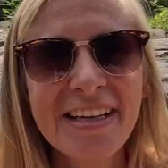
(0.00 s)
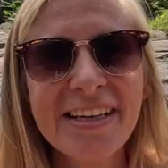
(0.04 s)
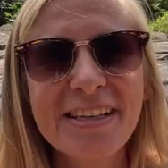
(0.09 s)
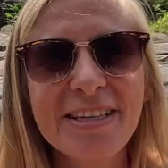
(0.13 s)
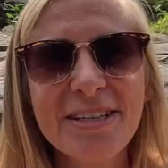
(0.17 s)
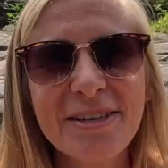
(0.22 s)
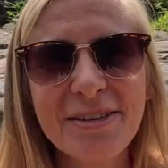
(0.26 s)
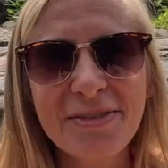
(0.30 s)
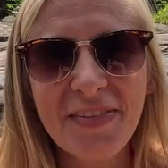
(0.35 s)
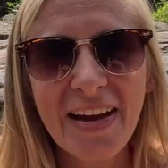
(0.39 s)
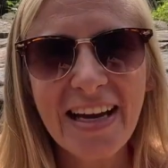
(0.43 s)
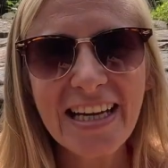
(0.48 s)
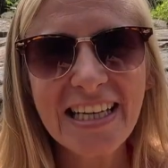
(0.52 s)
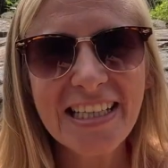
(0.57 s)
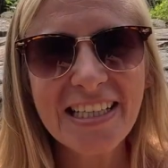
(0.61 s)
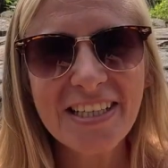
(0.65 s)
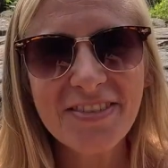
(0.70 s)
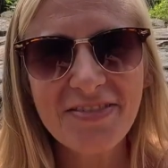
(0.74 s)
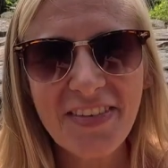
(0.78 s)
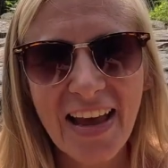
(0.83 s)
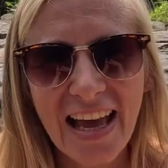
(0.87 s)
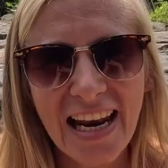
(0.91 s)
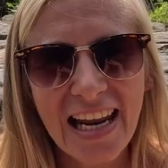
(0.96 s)
So we've made it
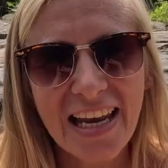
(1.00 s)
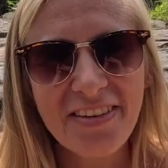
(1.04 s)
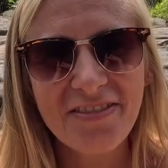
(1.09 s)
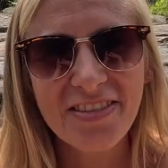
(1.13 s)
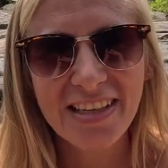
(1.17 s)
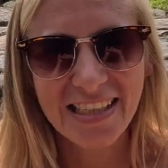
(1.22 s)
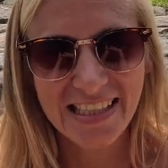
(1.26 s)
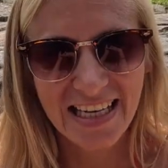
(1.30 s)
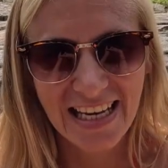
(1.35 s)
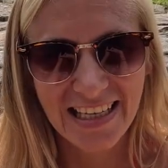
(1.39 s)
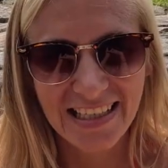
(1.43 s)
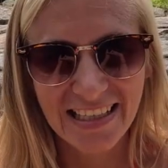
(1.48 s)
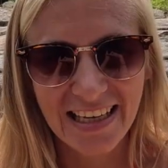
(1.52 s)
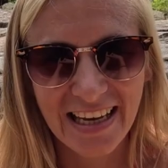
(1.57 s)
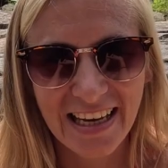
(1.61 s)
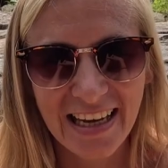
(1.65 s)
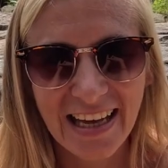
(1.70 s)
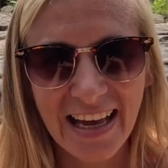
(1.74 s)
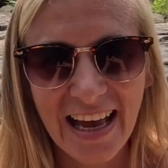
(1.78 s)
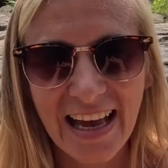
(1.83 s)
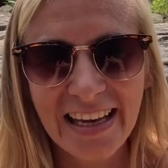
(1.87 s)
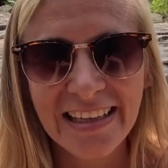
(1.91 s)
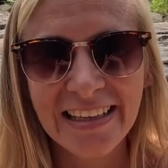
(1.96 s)
to Valle
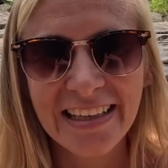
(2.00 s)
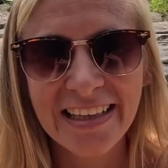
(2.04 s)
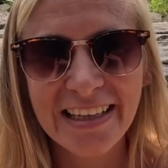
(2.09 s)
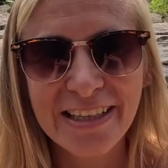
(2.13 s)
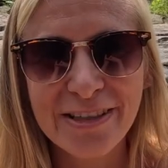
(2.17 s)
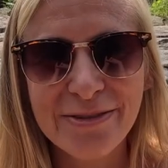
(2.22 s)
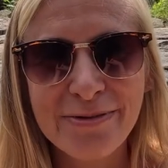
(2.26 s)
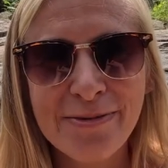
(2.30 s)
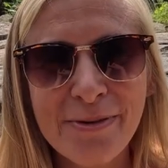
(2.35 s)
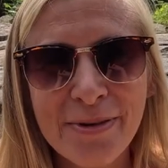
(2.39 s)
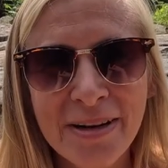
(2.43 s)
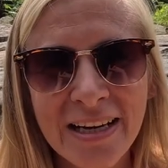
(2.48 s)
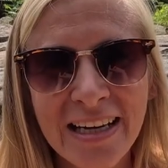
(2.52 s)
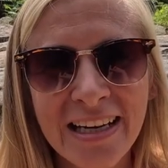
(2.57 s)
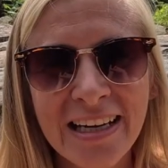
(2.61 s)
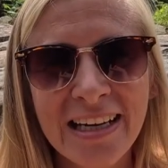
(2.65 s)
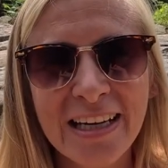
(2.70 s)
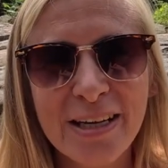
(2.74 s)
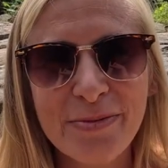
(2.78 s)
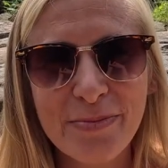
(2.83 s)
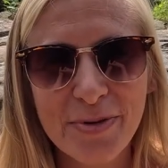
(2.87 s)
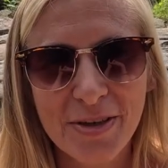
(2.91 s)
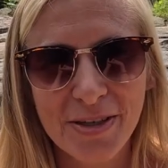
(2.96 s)
Verzasca and it is
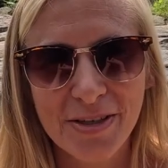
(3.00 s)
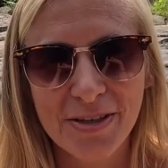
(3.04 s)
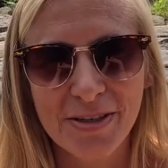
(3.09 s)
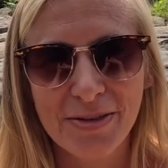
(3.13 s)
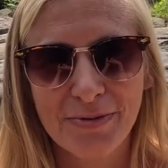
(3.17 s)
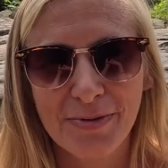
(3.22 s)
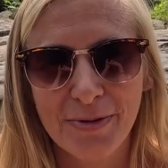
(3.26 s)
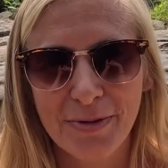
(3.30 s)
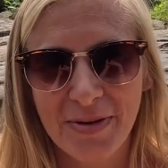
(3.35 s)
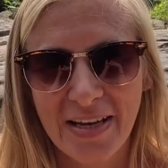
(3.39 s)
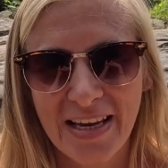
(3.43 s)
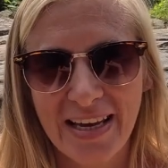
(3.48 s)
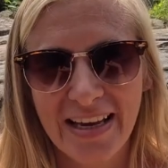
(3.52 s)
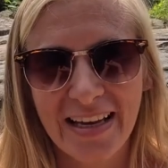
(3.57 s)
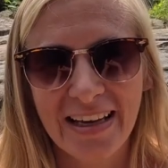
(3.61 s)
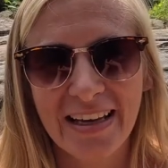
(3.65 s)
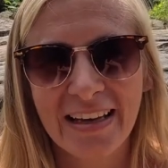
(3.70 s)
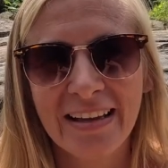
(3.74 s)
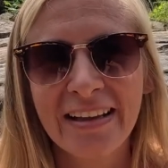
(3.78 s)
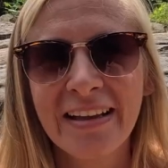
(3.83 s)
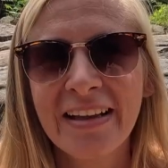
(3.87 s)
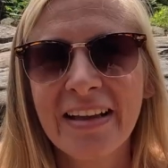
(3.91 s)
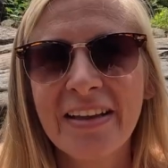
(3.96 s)
really beautiful
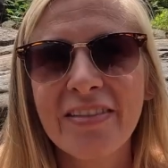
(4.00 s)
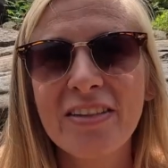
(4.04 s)
here.